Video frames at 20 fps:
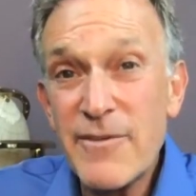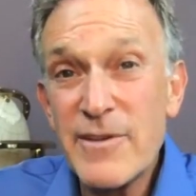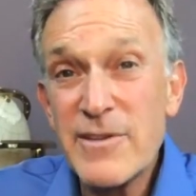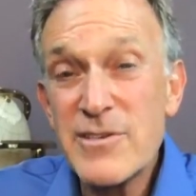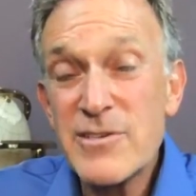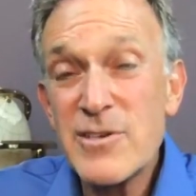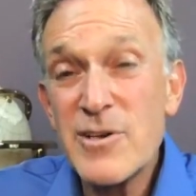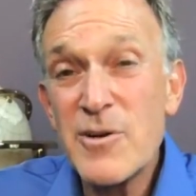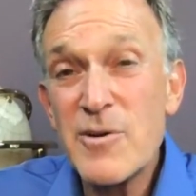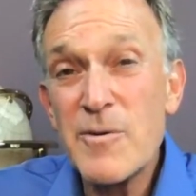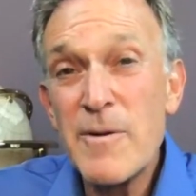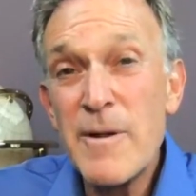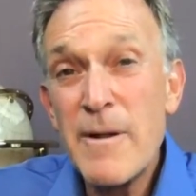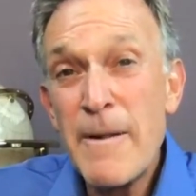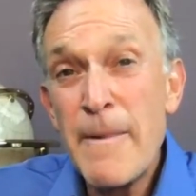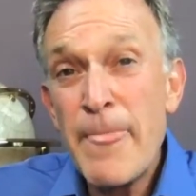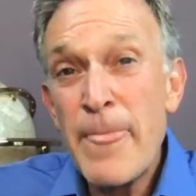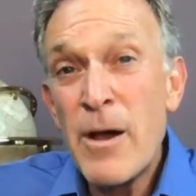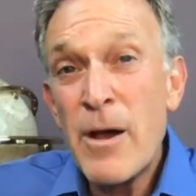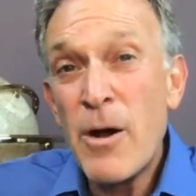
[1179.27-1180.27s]
And so,
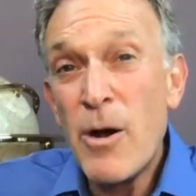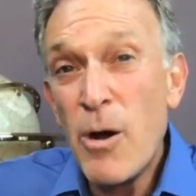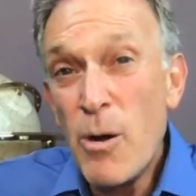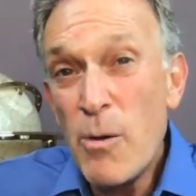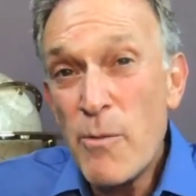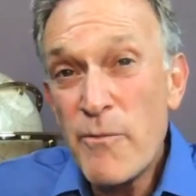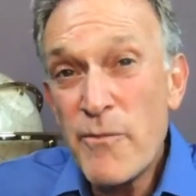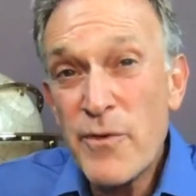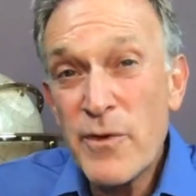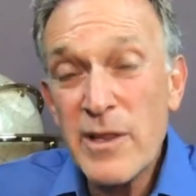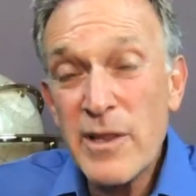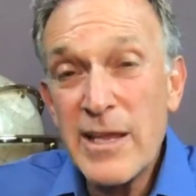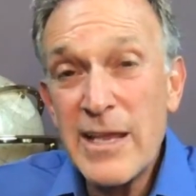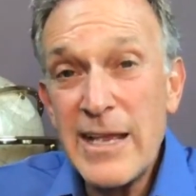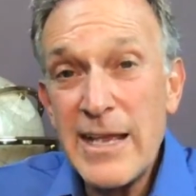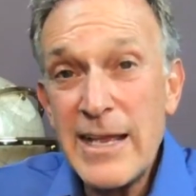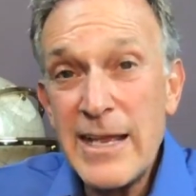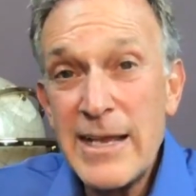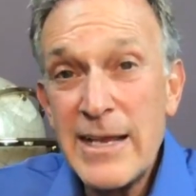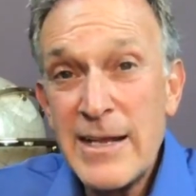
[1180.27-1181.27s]

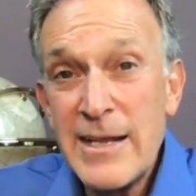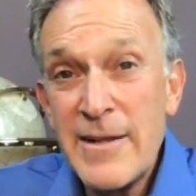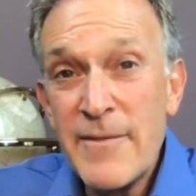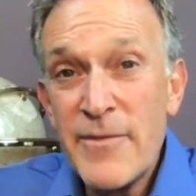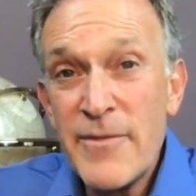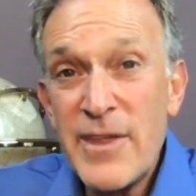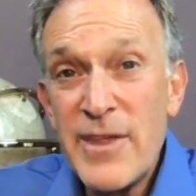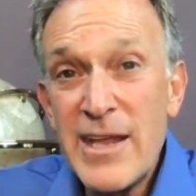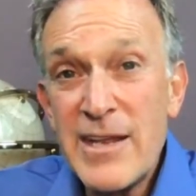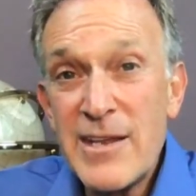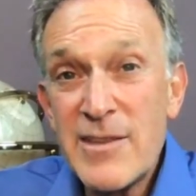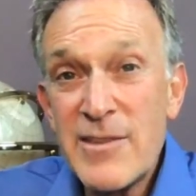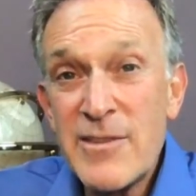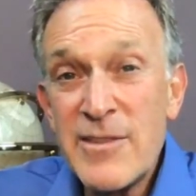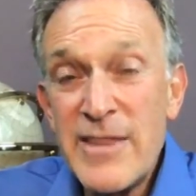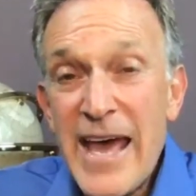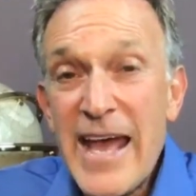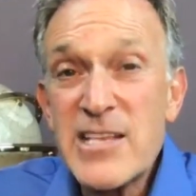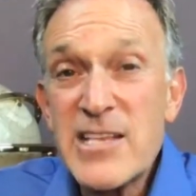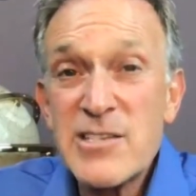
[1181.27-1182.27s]
hopefully, that
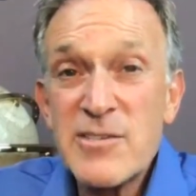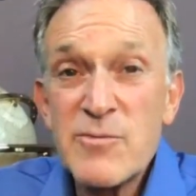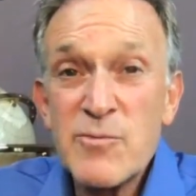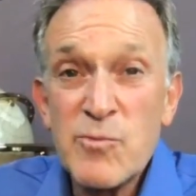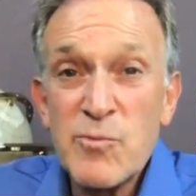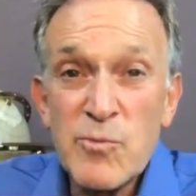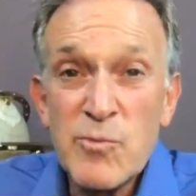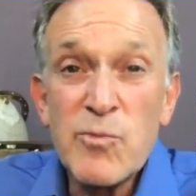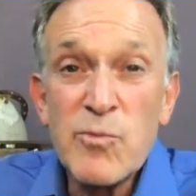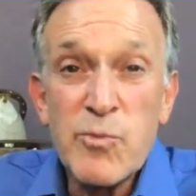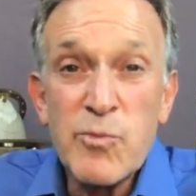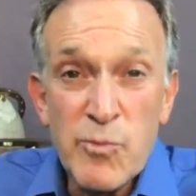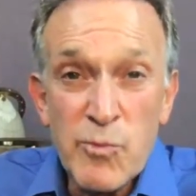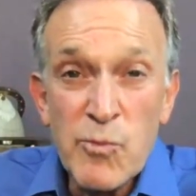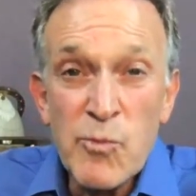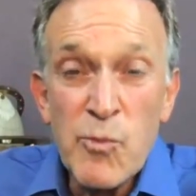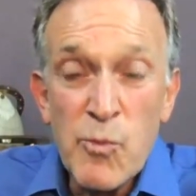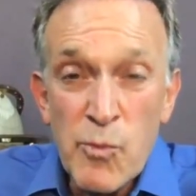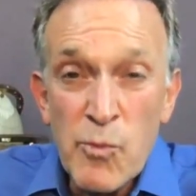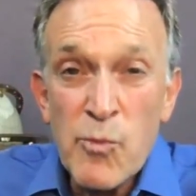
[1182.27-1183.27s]
that's
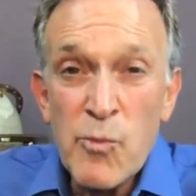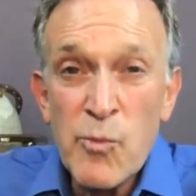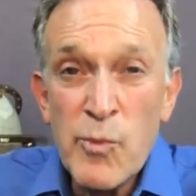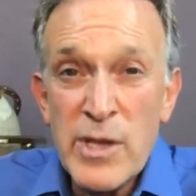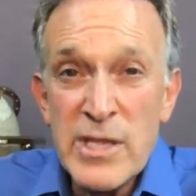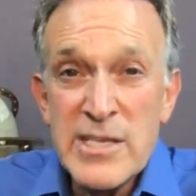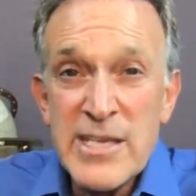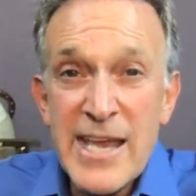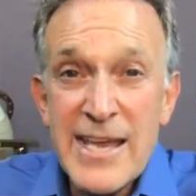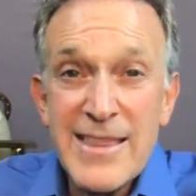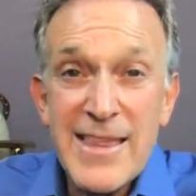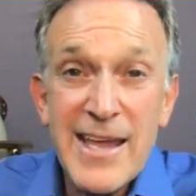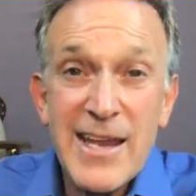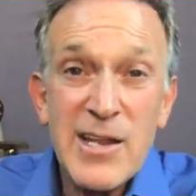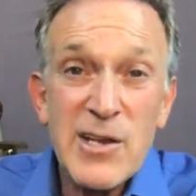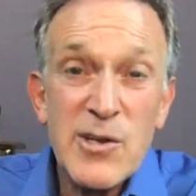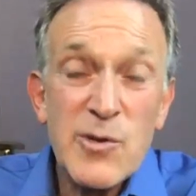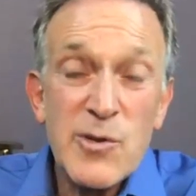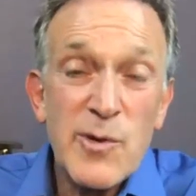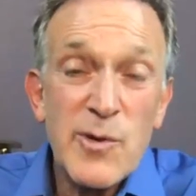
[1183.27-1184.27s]
we take that
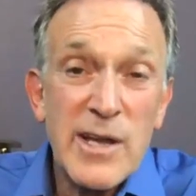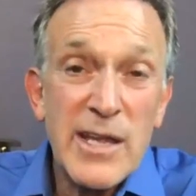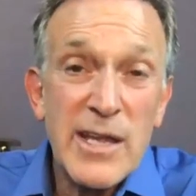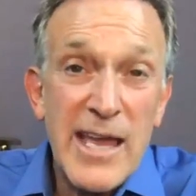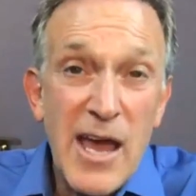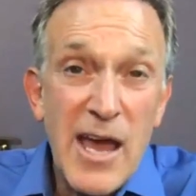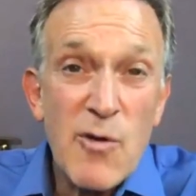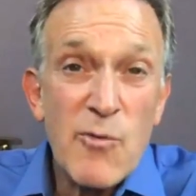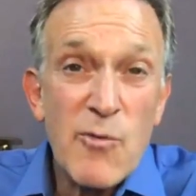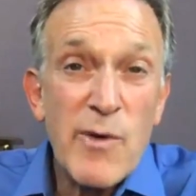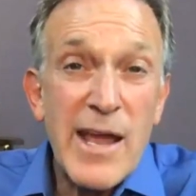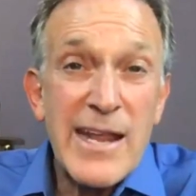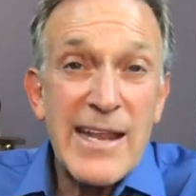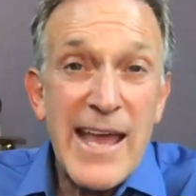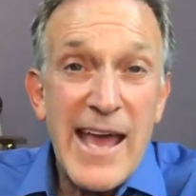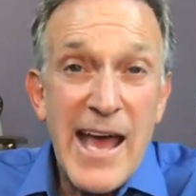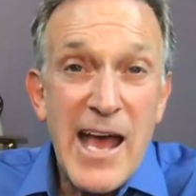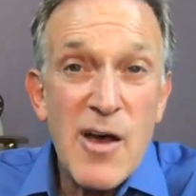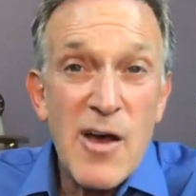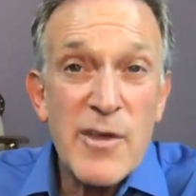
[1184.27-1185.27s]
into account right
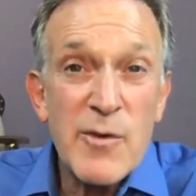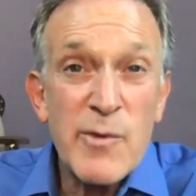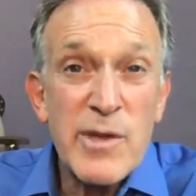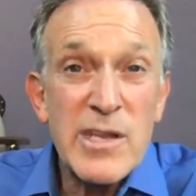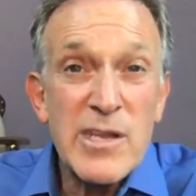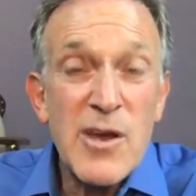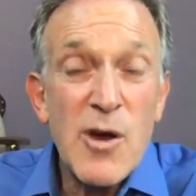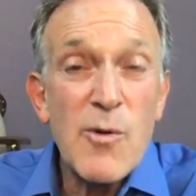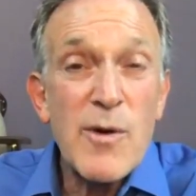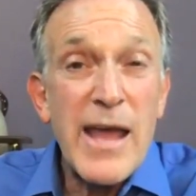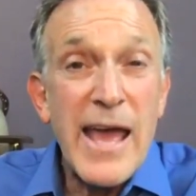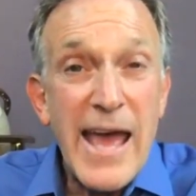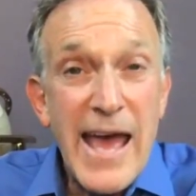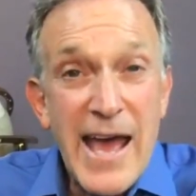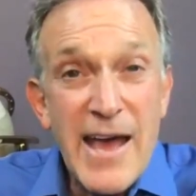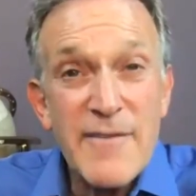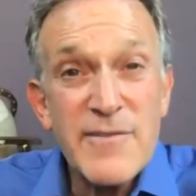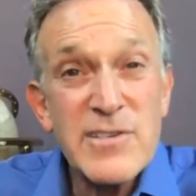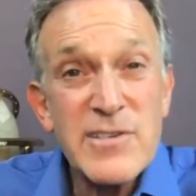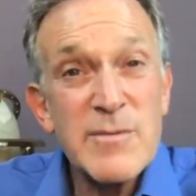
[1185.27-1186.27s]
now that we don't
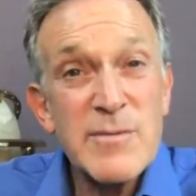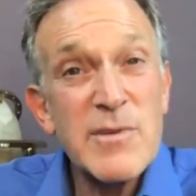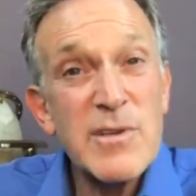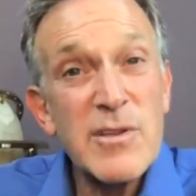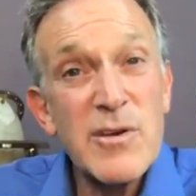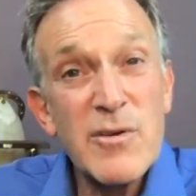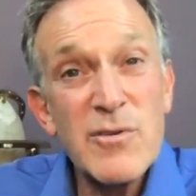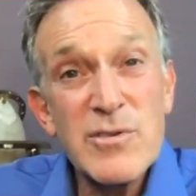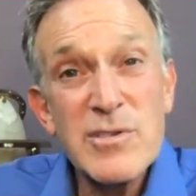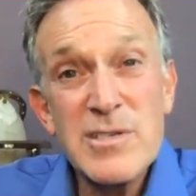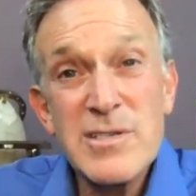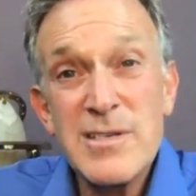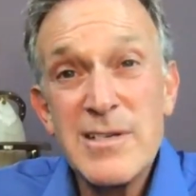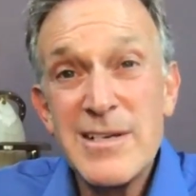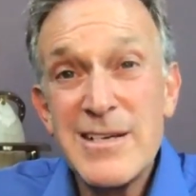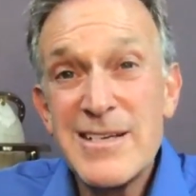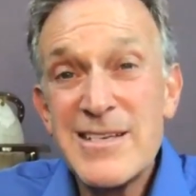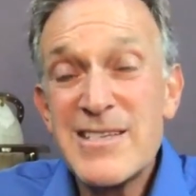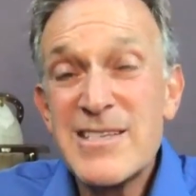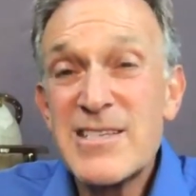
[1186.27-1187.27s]
have some of those
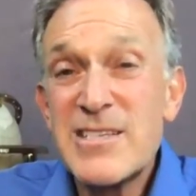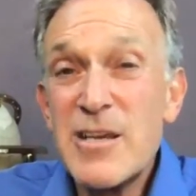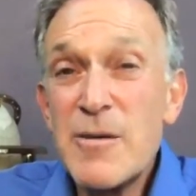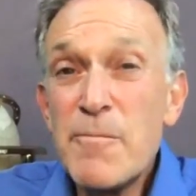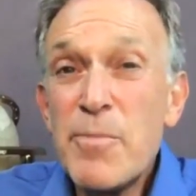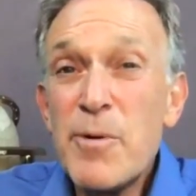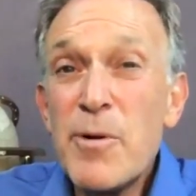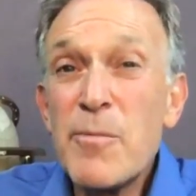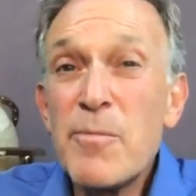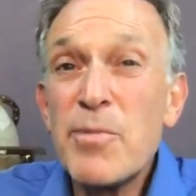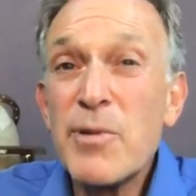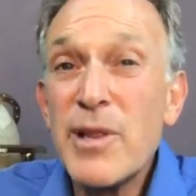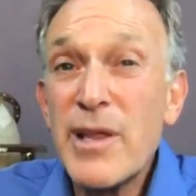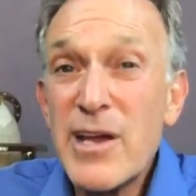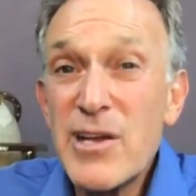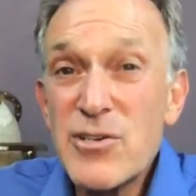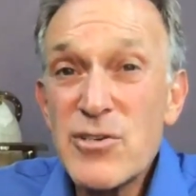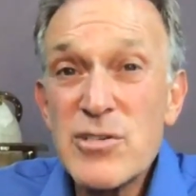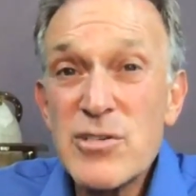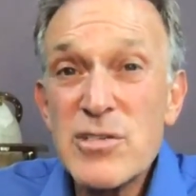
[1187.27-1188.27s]
simple
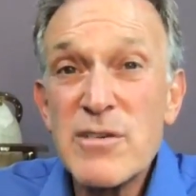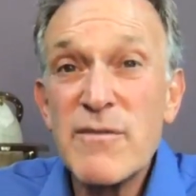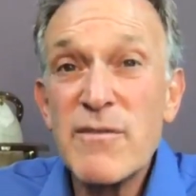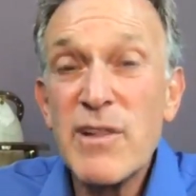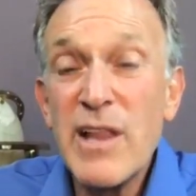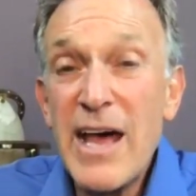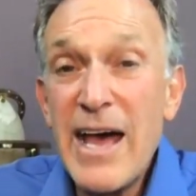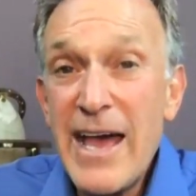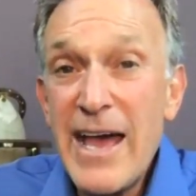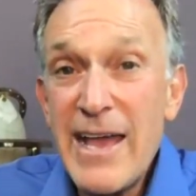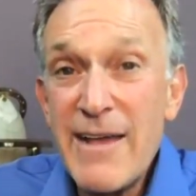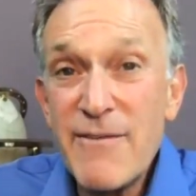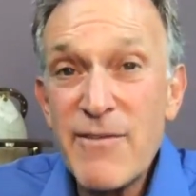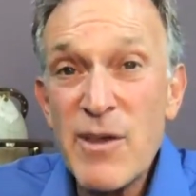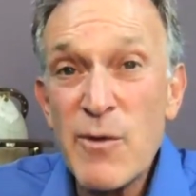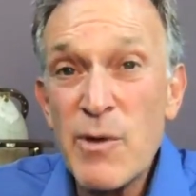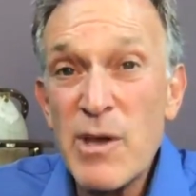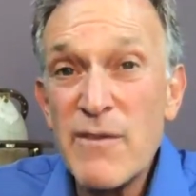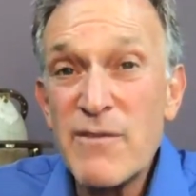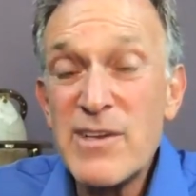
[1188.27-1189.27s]
pleasures of life that
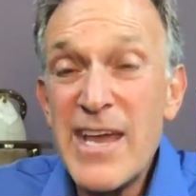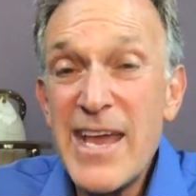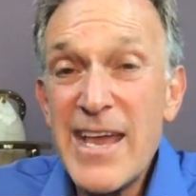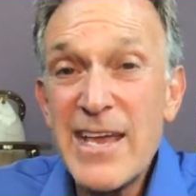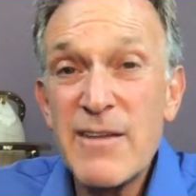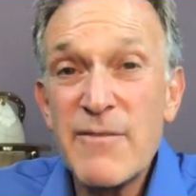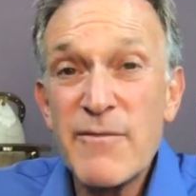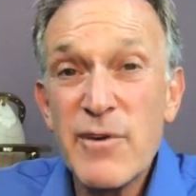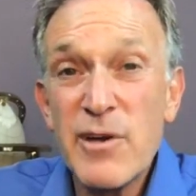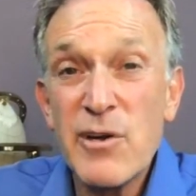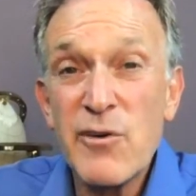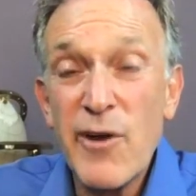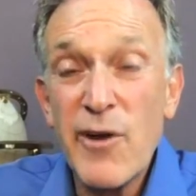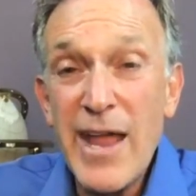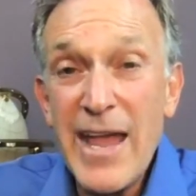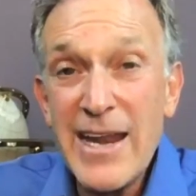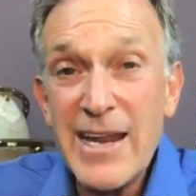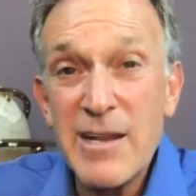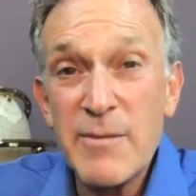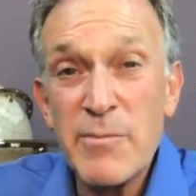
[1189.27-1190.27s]
we have taken for
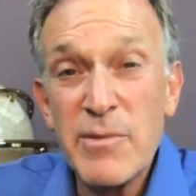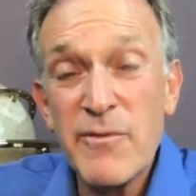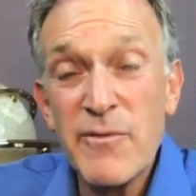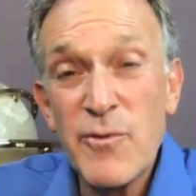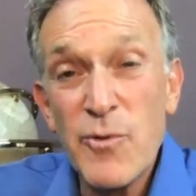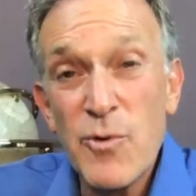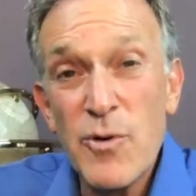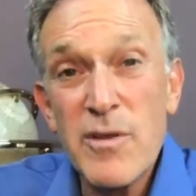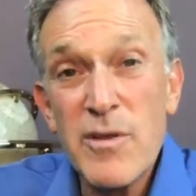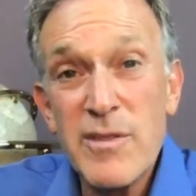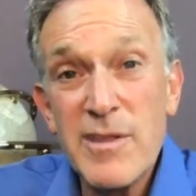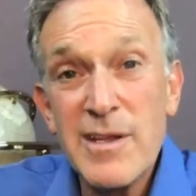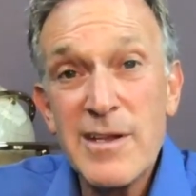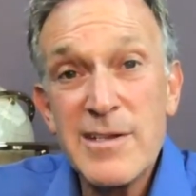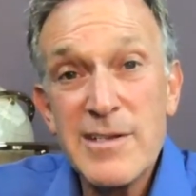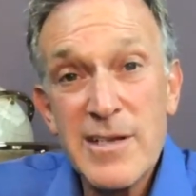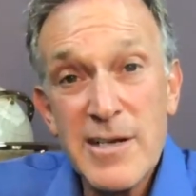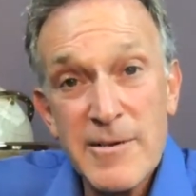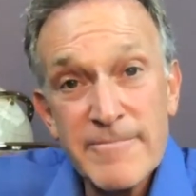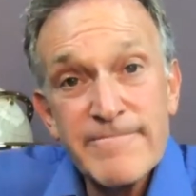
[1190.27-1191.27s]
granted before that
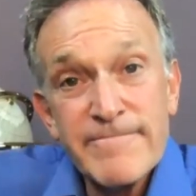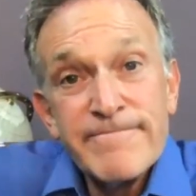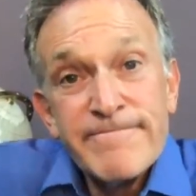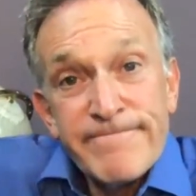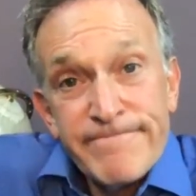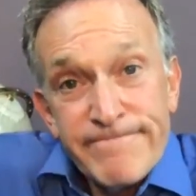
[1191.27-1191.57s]
um